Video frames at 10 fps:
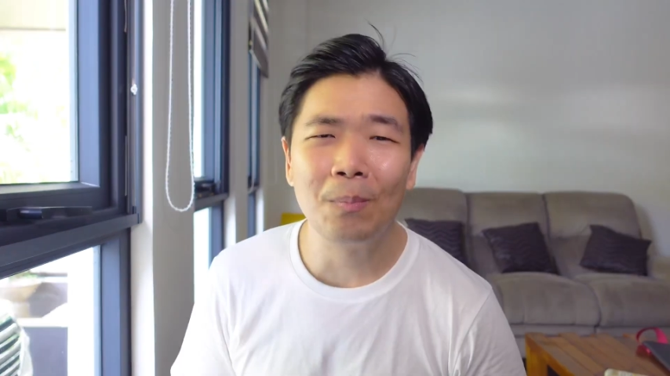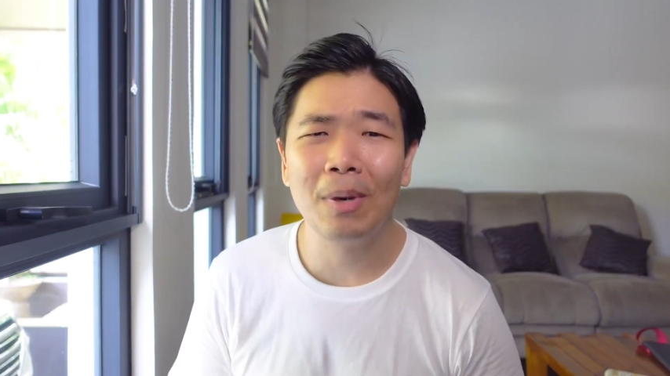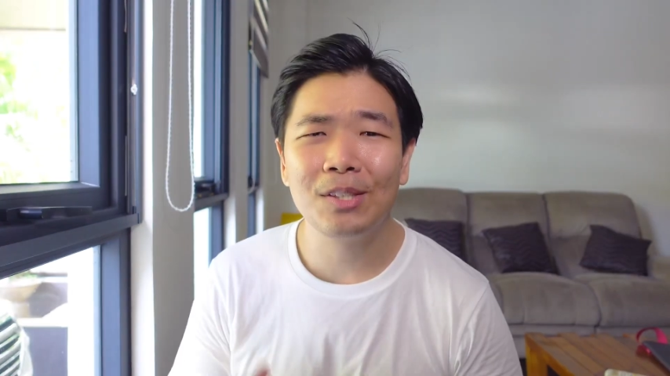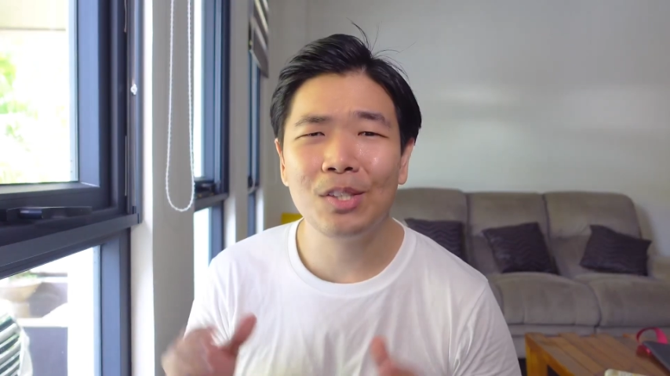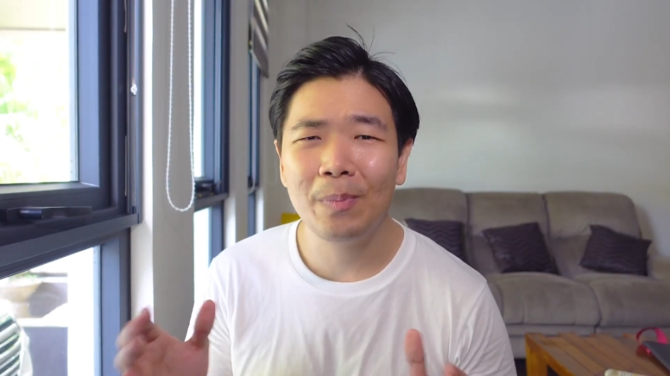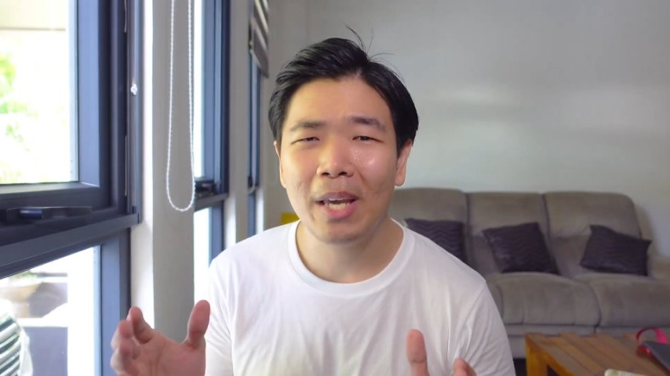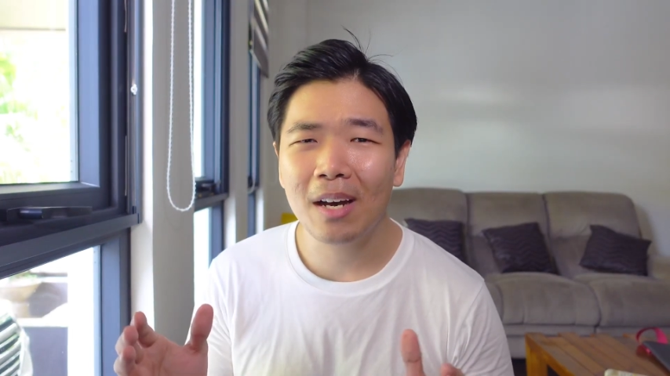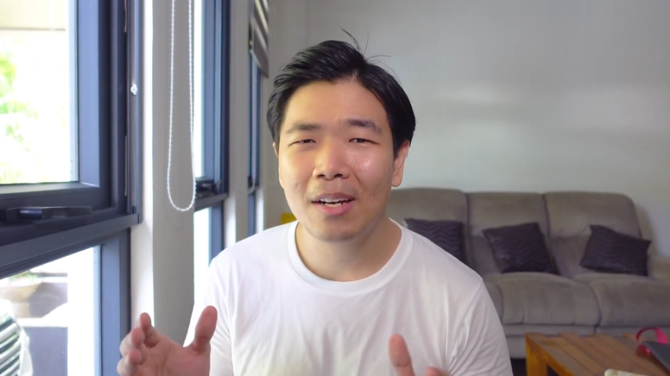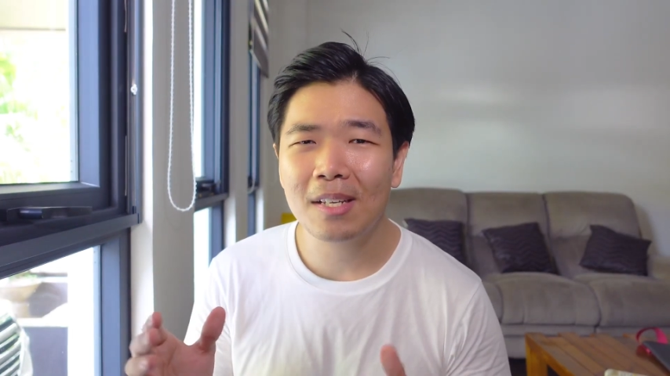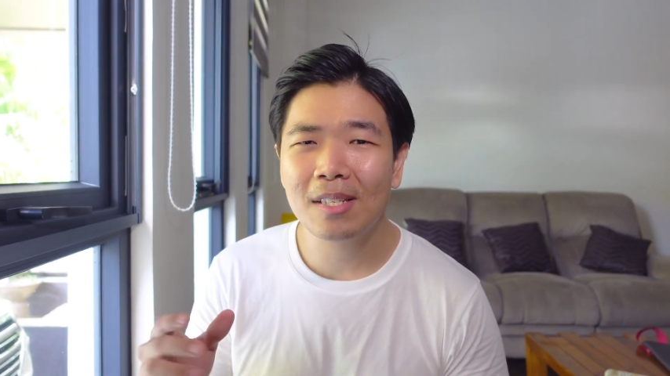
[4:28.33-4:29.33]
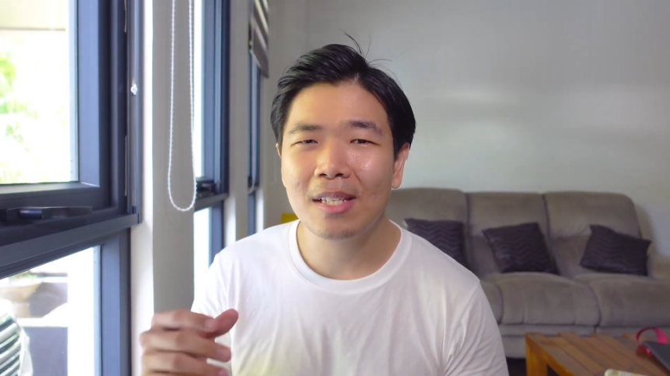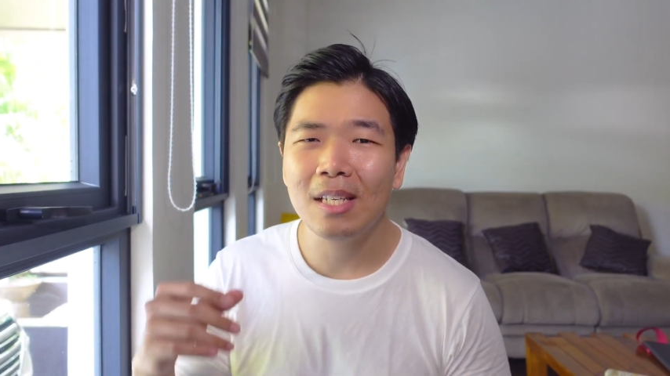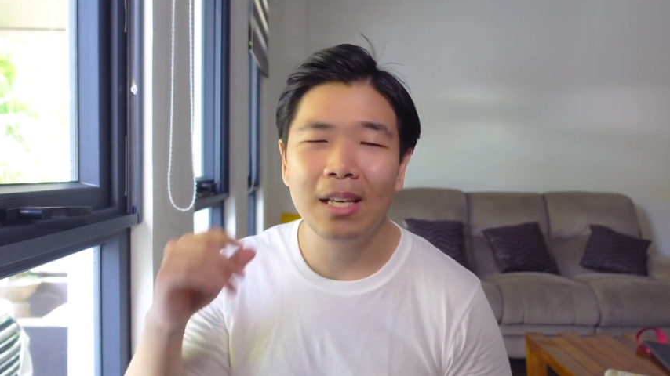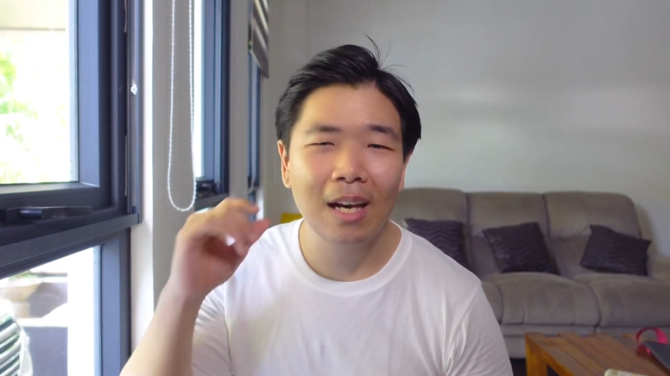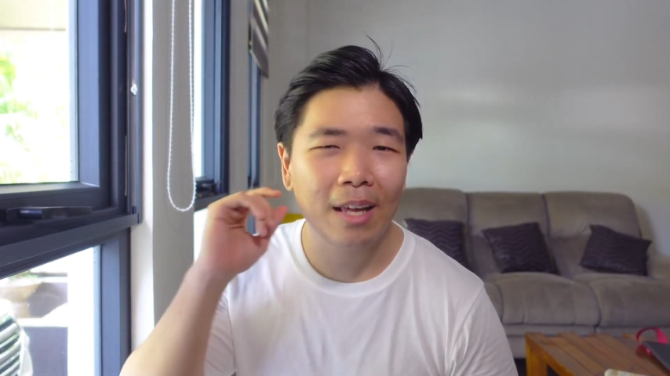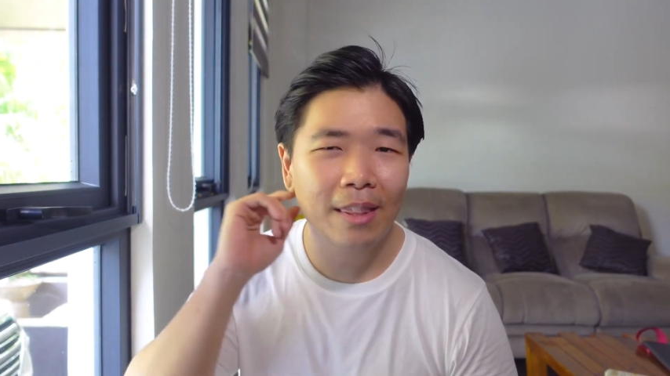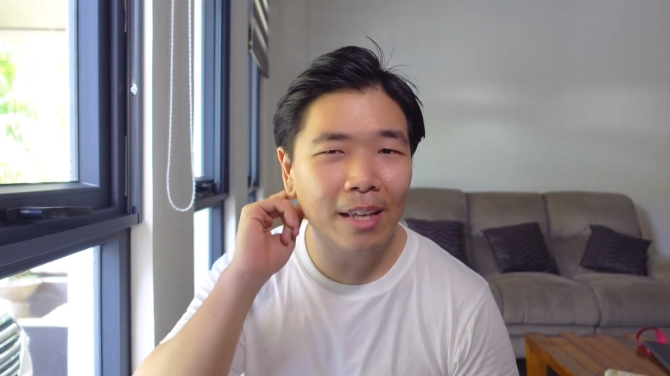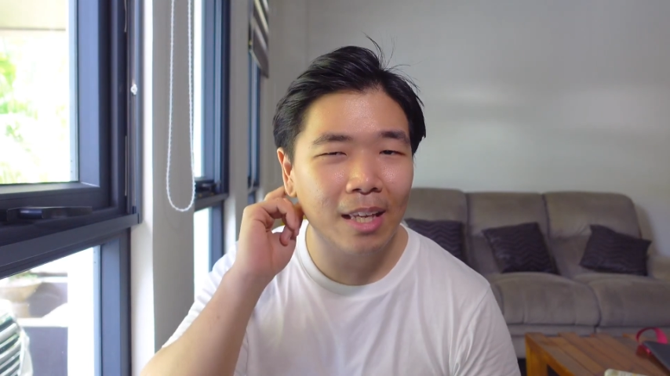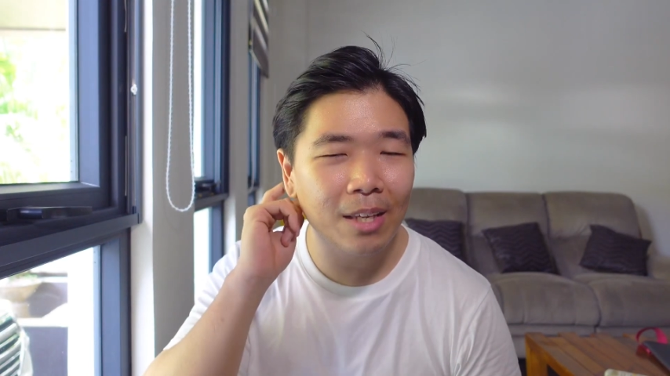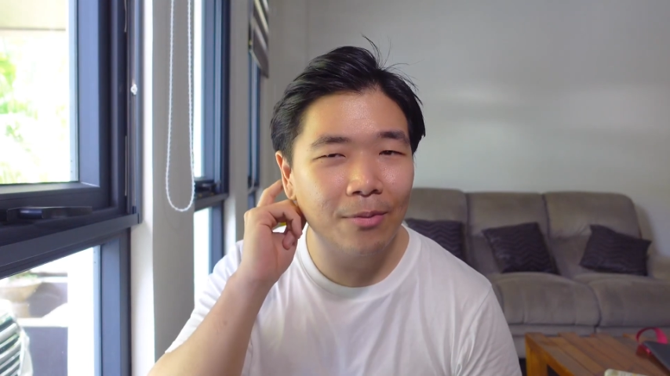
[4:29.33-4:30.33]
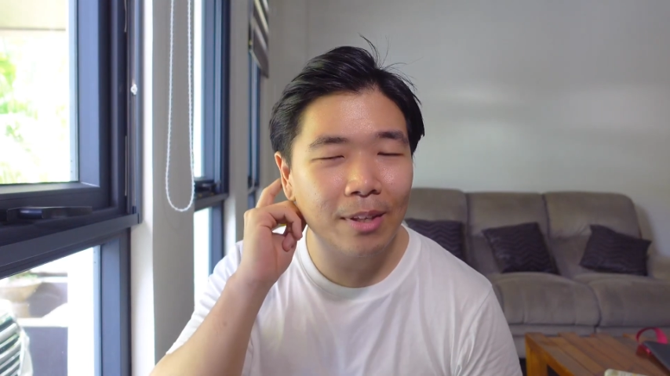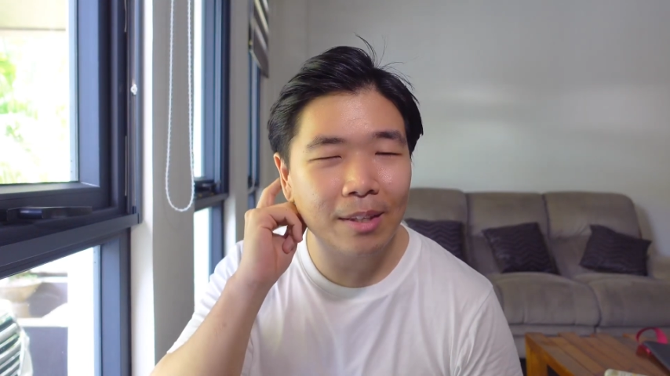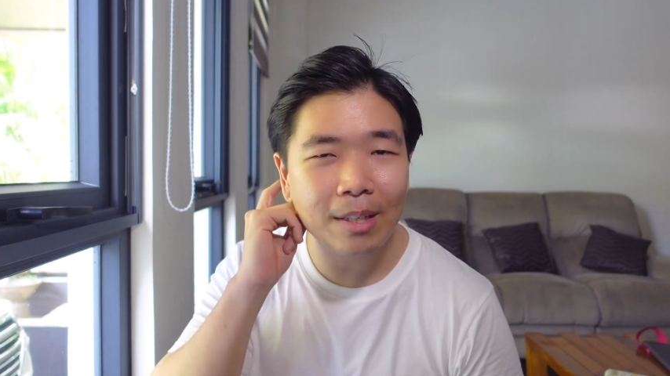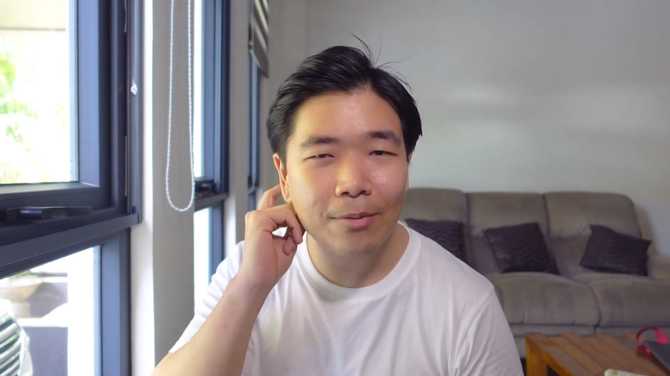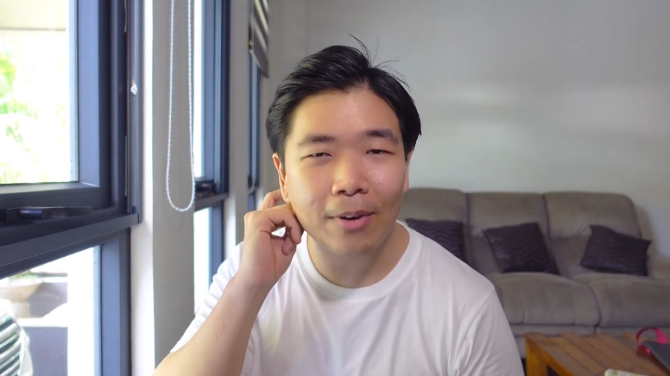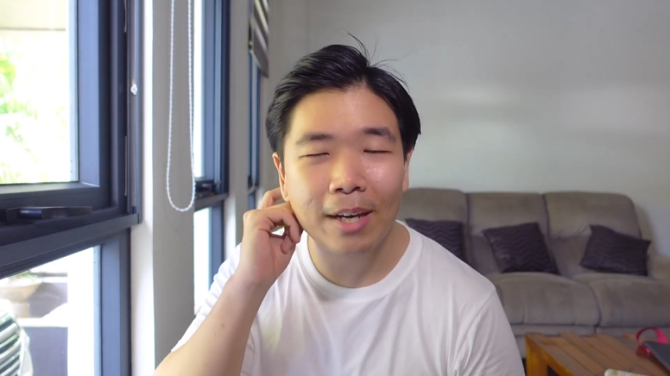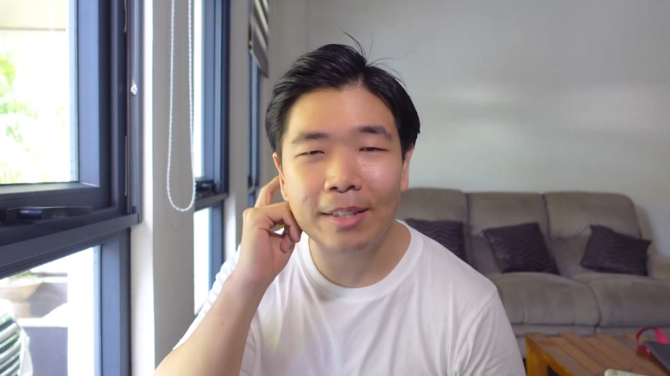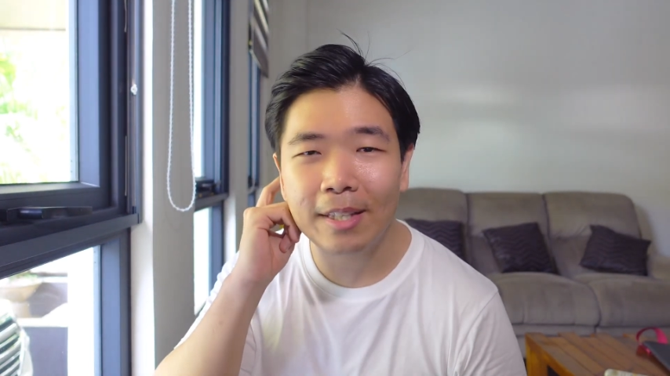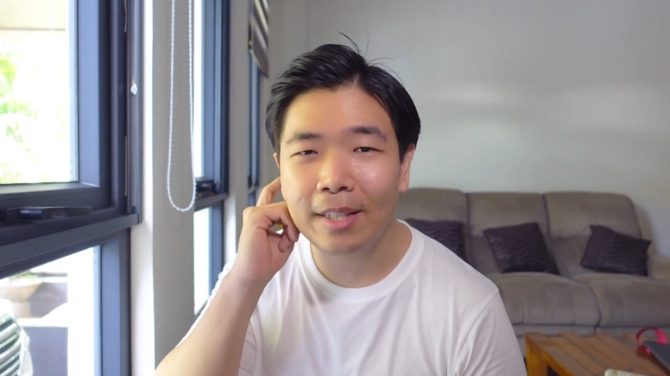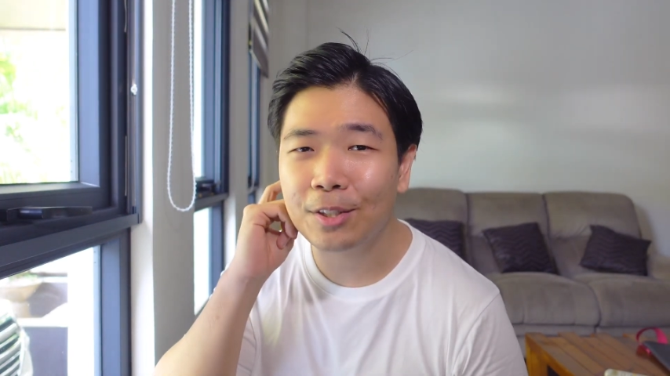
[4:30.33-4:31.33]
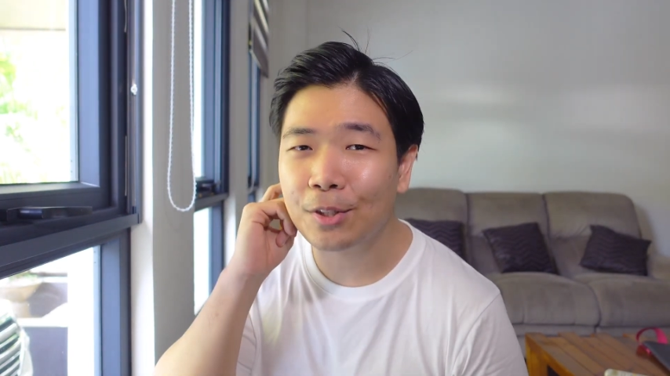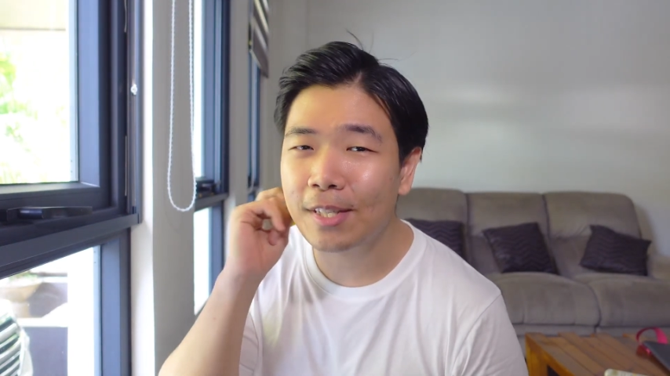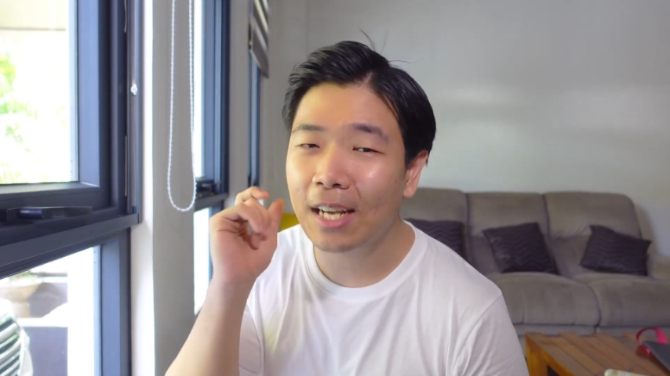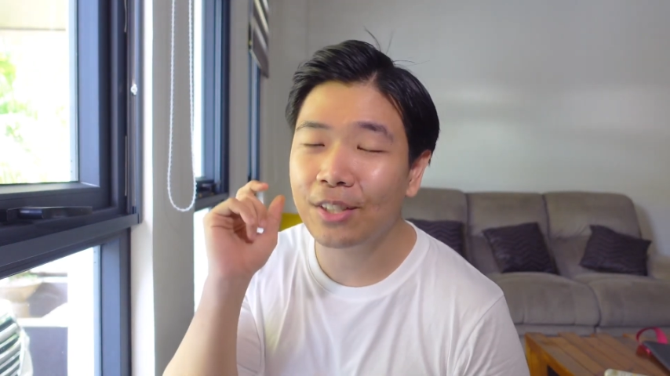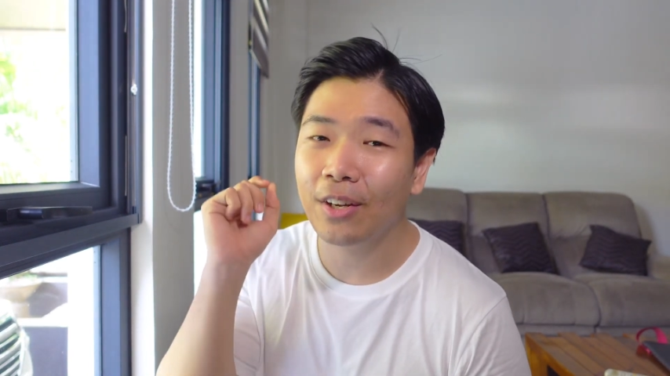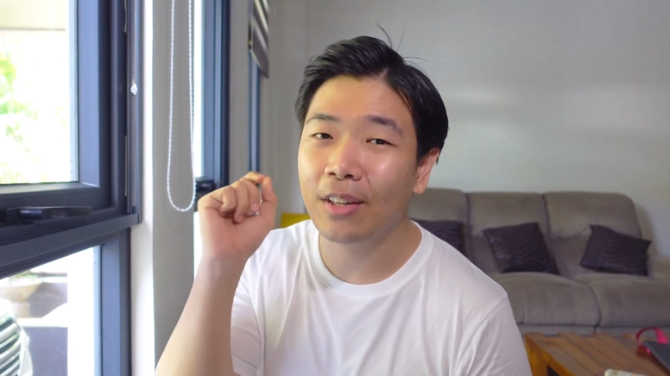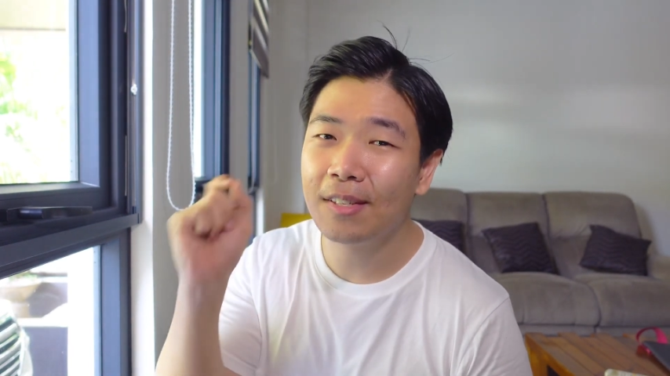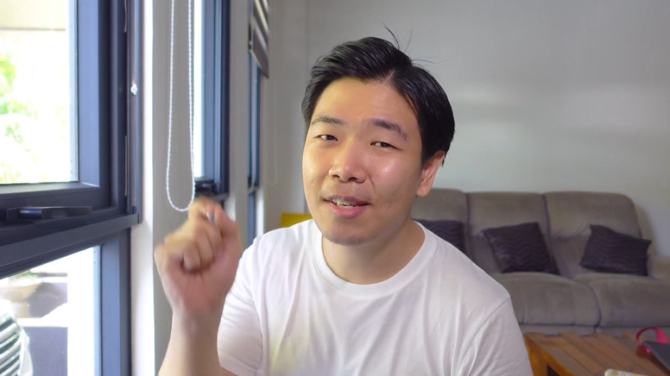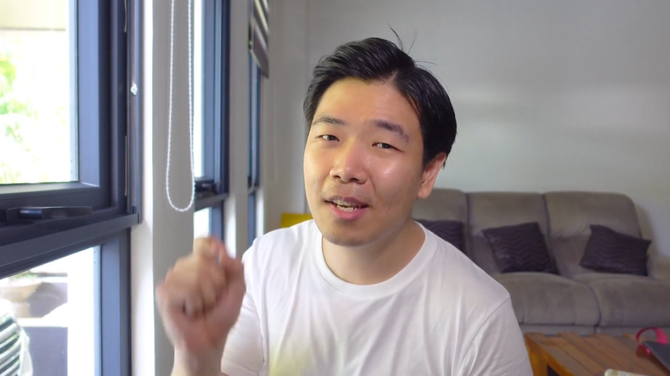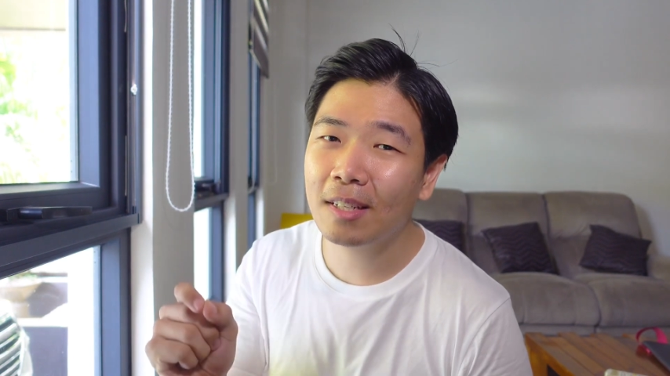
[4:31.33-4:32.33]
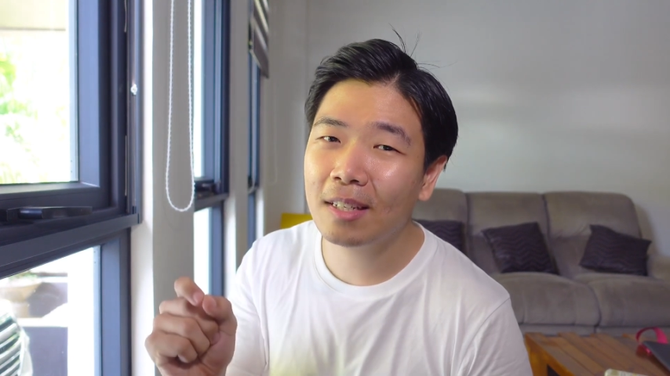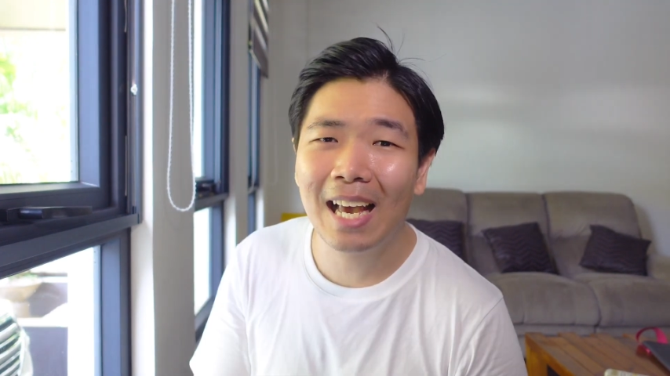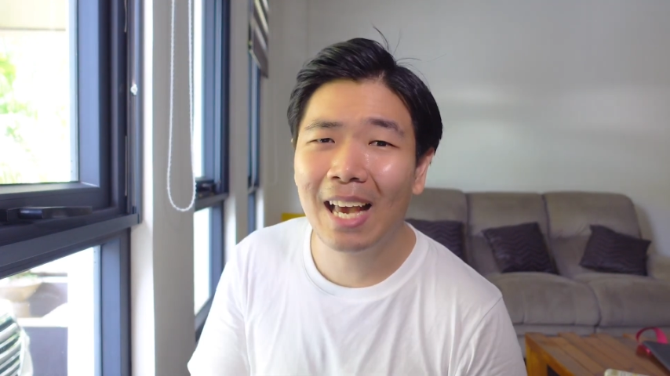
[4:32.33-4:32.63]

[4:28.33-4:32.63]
But to be honest, I think even if I did the transaction on Lazada,